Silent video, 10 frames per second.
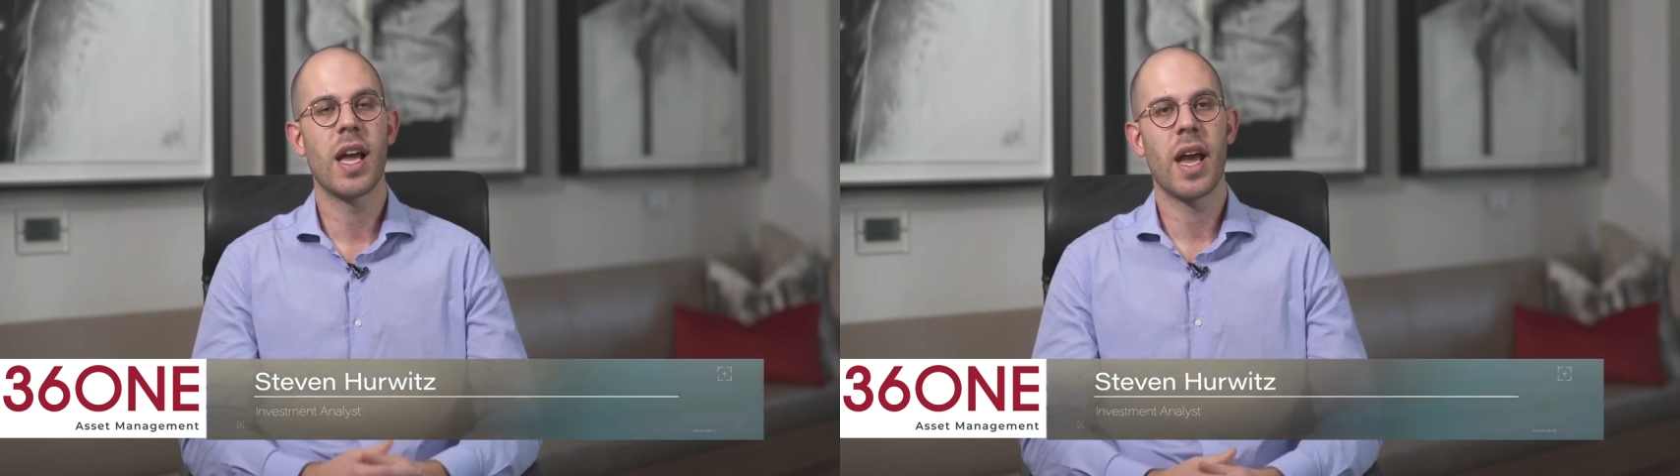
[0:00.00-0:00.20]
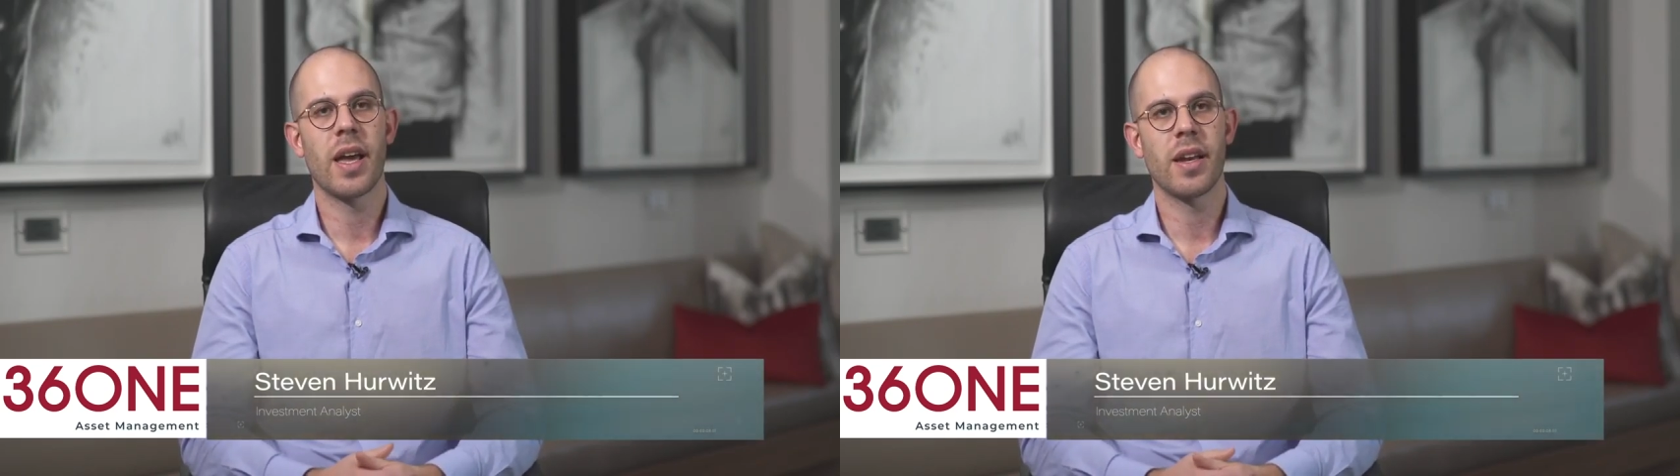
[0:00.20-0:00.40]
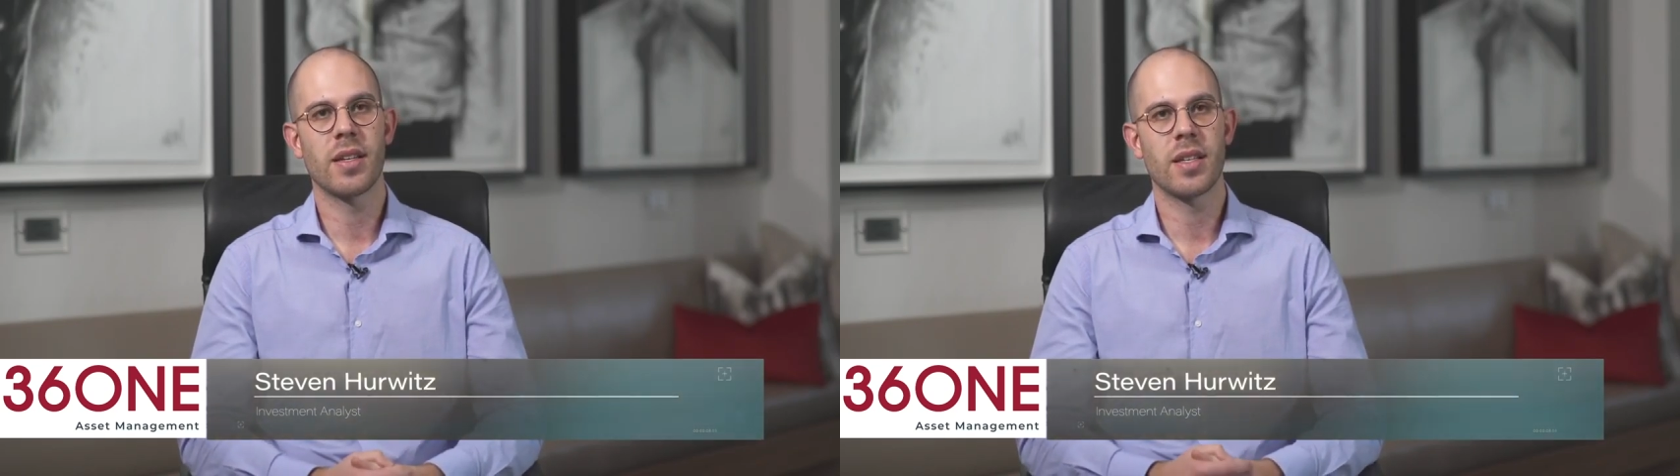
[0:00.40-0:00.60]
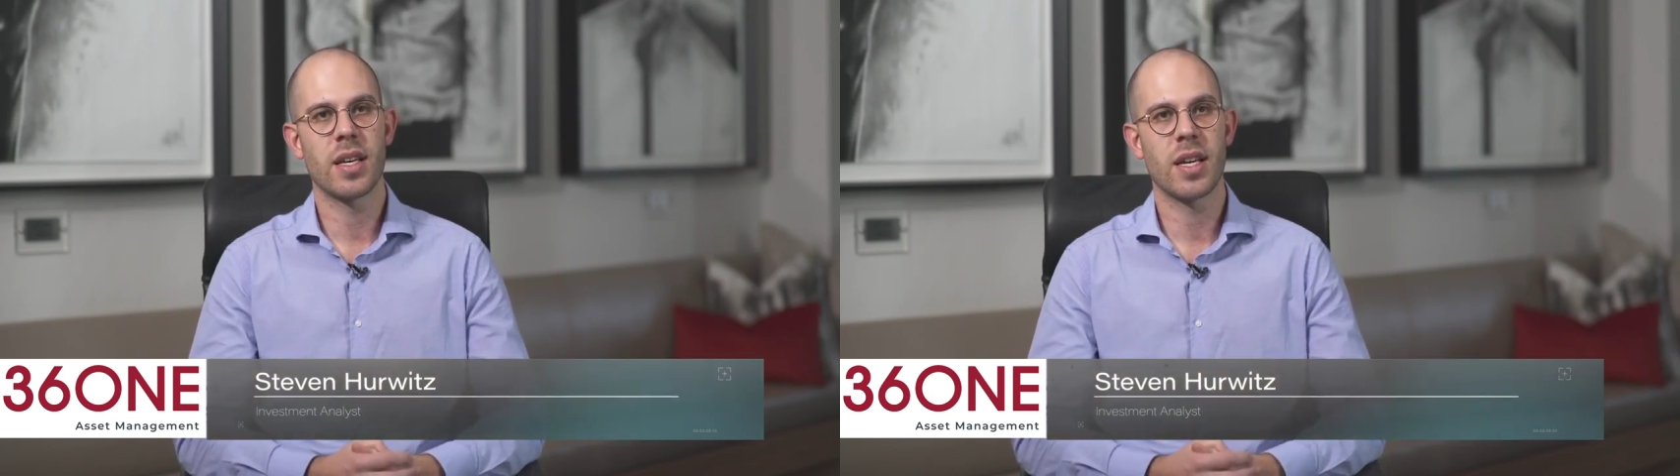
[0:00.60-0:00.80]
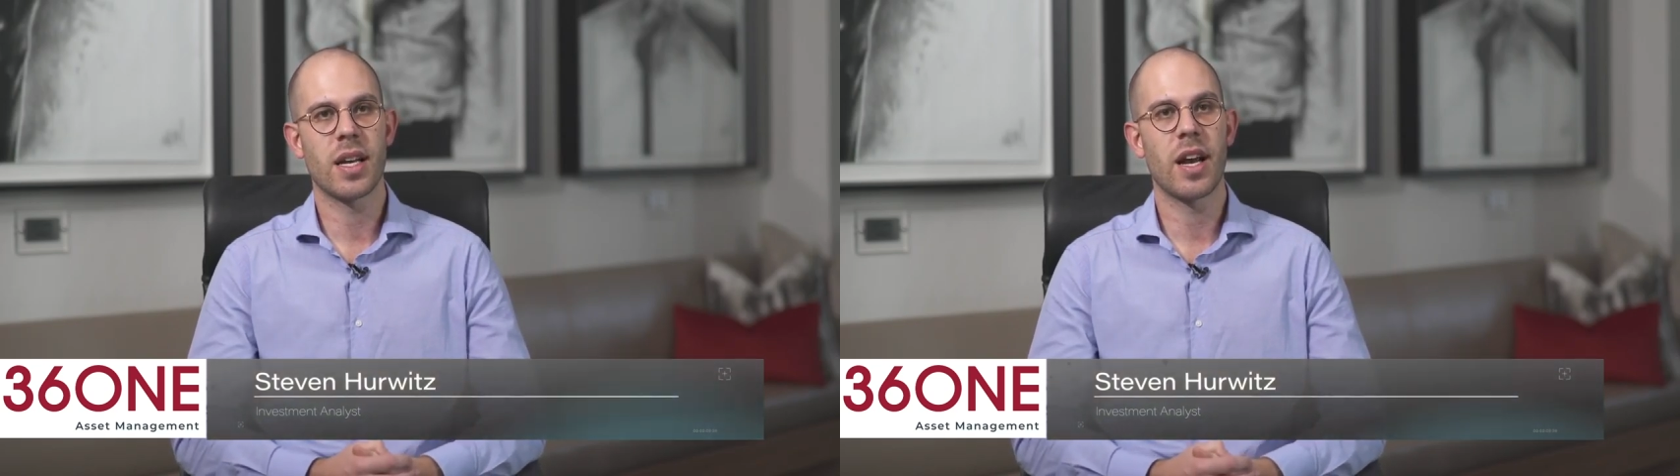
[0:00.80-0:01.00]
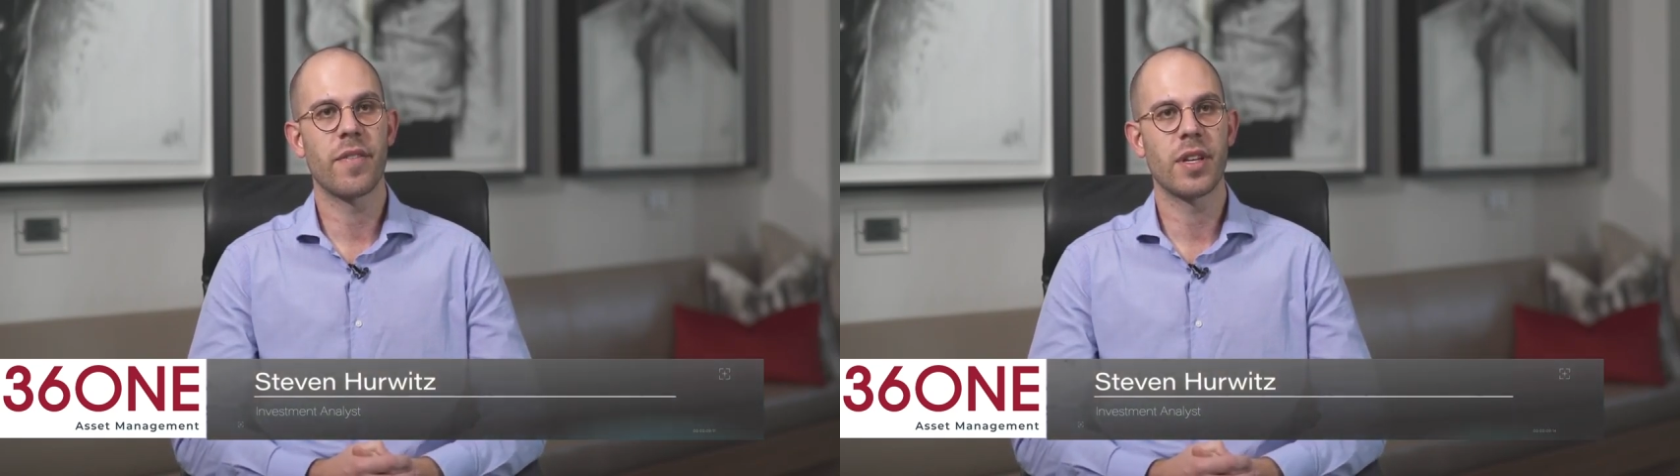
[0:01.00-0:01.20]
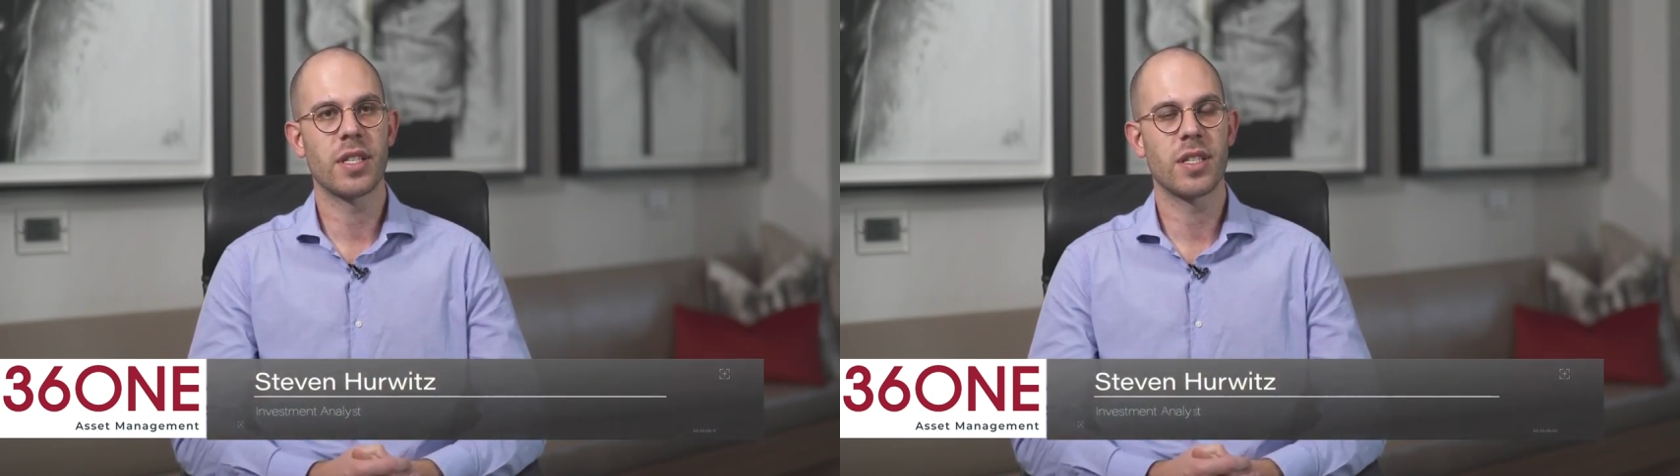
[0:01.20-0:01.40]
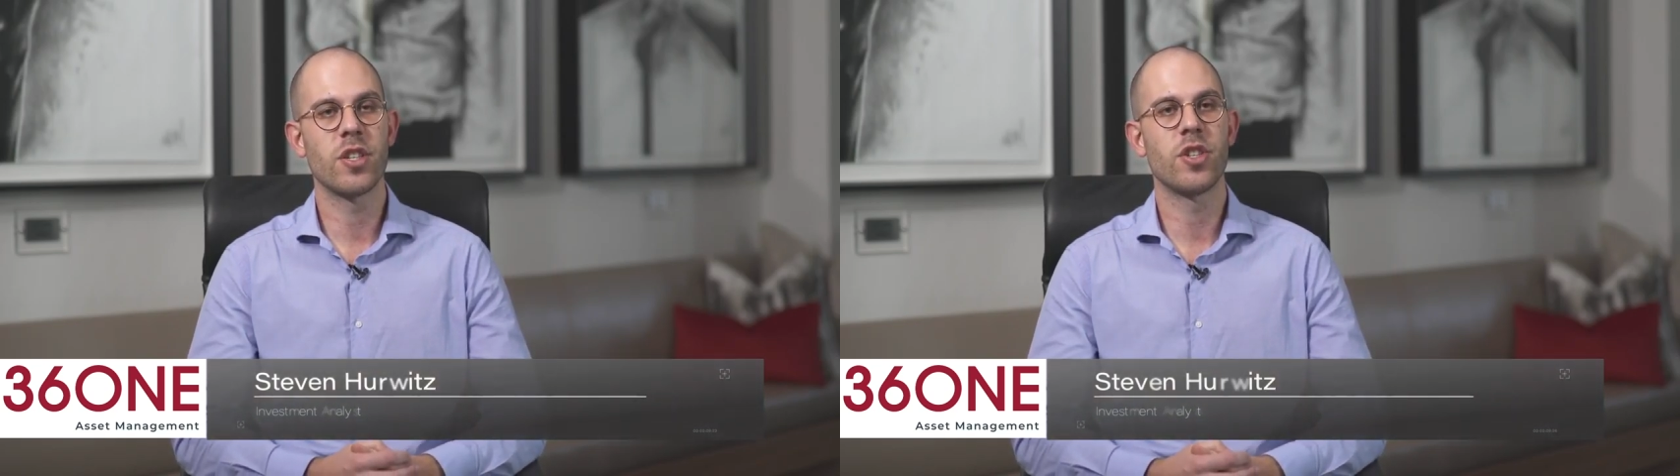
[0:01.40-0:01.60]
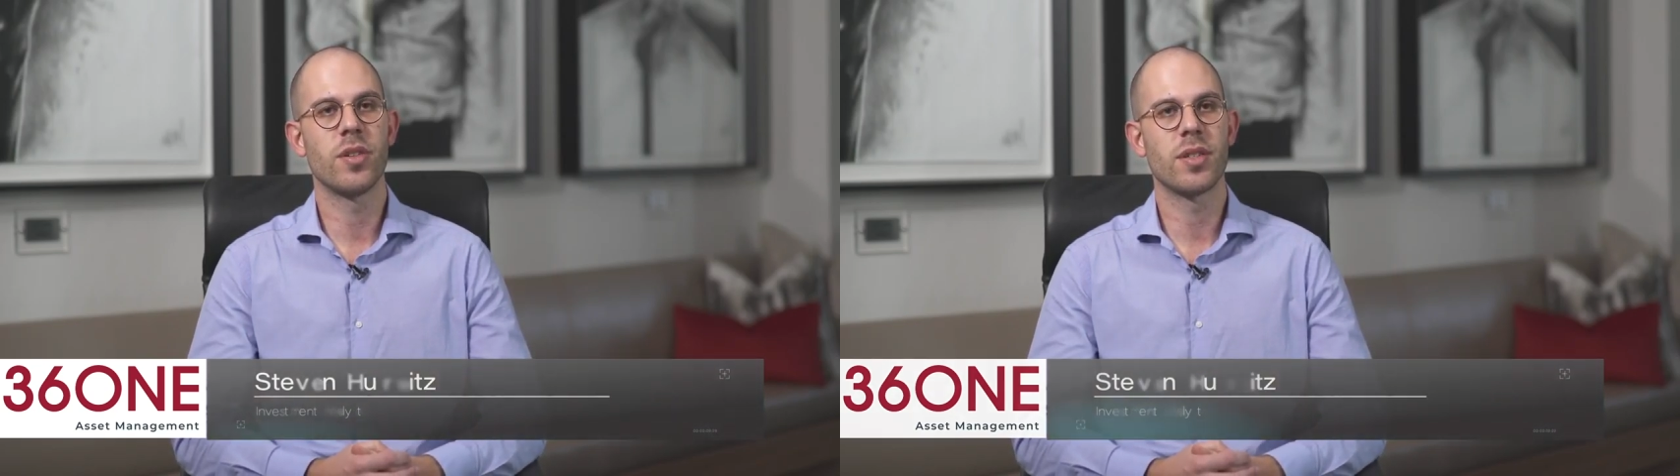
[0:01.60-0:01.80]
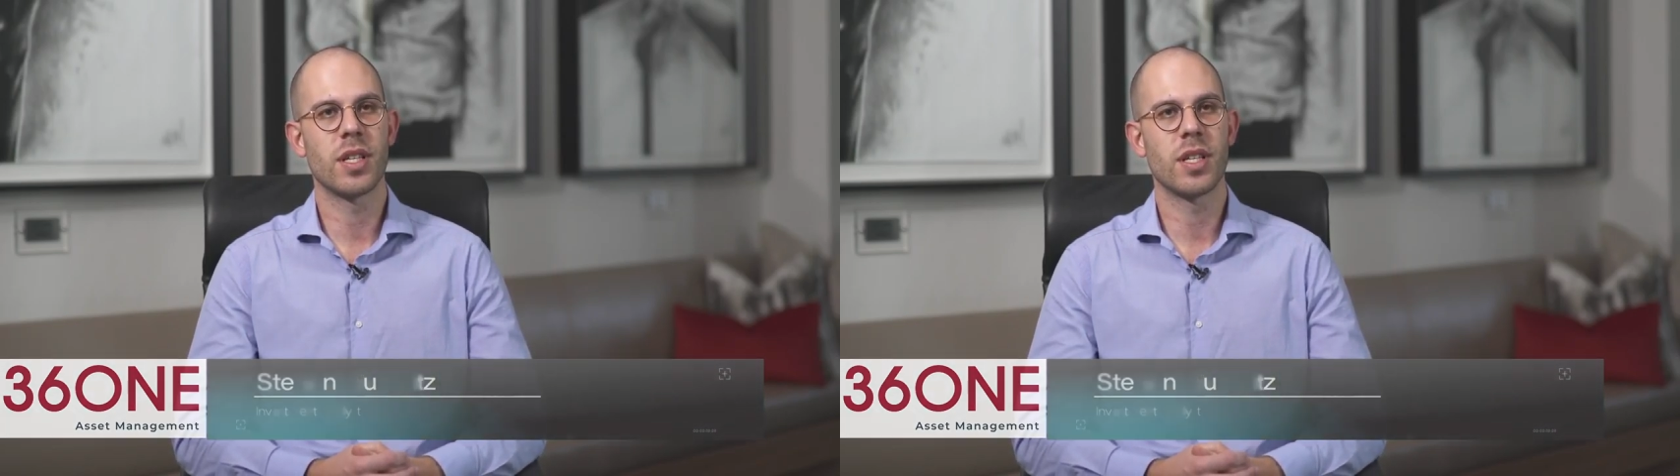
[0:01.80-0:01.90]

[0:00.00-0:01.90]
and uh, governance issues